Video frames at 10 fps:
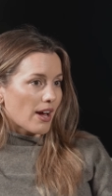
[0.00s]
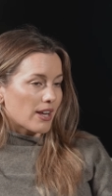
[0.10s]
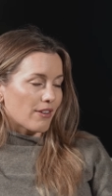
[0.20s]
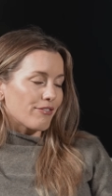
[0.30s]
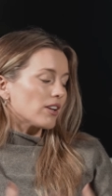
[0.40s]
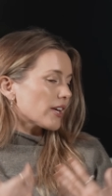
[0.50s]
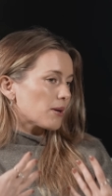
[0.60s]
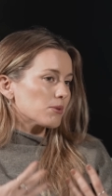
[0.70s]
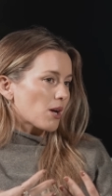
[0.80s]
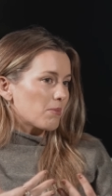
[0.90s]
and i felt like
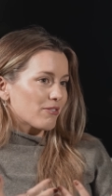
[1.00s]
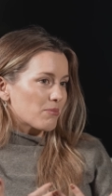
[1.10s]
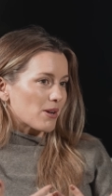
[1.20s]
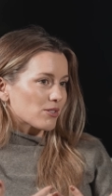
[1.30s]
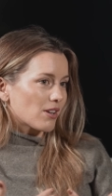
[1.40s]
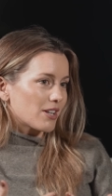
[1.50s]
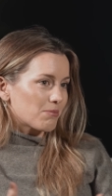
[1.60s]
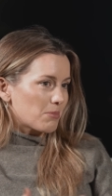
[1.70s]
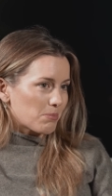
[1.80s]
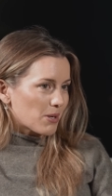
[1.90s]
it was coming from outside
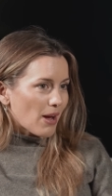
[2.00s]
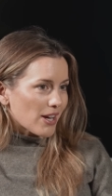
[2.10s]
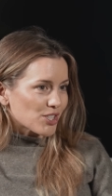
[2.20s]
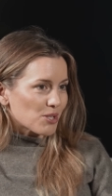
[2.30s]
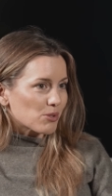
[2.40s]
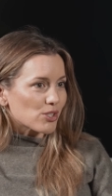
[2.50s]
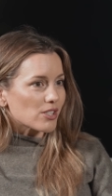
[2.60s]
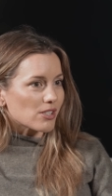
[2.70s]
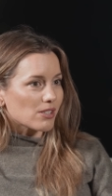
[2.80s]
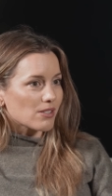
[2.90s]
of me but it actually was
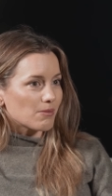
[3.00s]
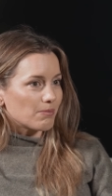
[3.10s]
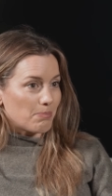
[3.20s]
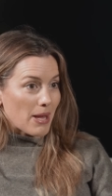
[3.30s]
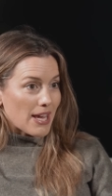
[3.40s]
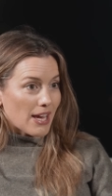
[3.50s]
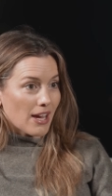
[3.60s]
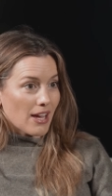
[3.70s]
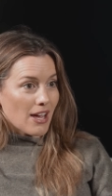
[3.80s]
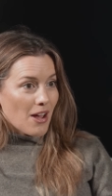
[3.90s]
just me
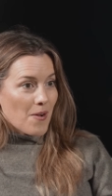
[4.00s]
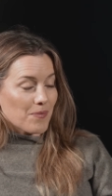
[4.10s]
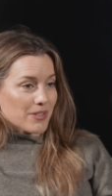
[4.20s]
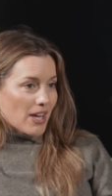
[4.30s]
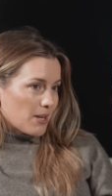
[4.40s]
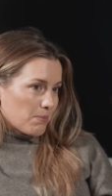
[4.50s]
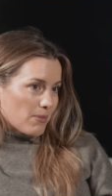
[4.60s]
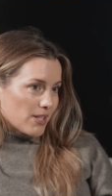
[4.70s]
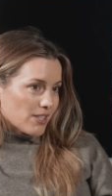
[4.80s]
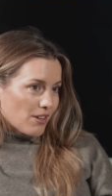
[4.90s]
telling
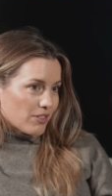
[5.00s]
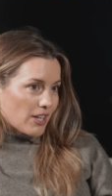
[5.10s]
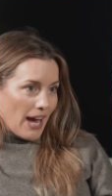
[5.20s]
myself that i